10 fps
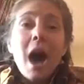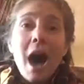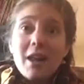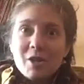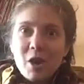
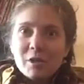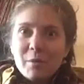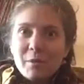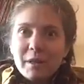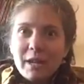Hot dogs have
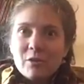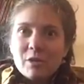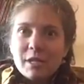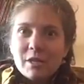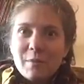been really
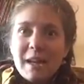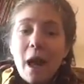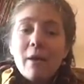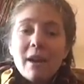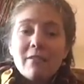interesting to me
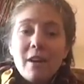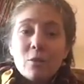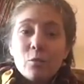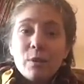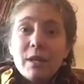now. And I found
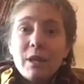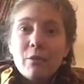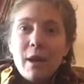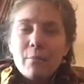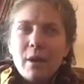a really
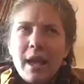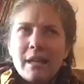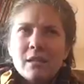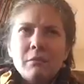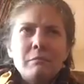great
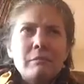brand.